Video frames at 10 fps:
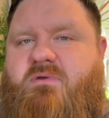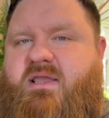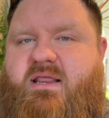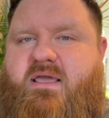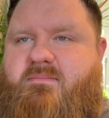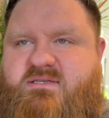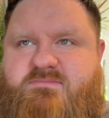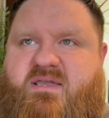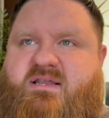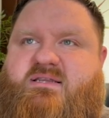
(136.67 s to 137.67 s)
read him as
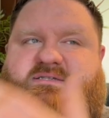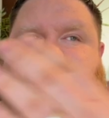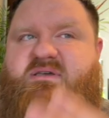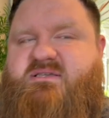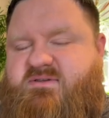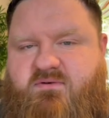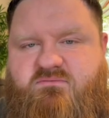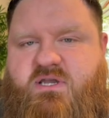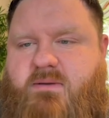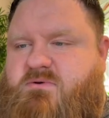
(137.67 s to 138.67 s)
being dismissive of
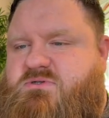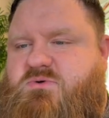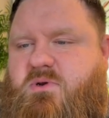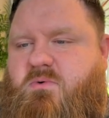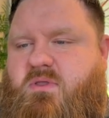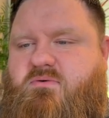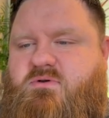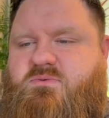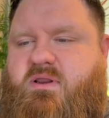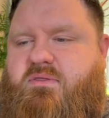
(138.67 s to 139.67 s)
chapters 21 through
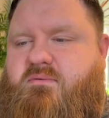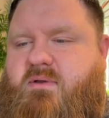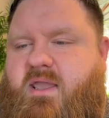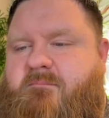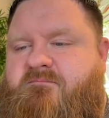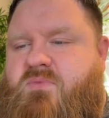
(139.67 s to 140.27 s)
23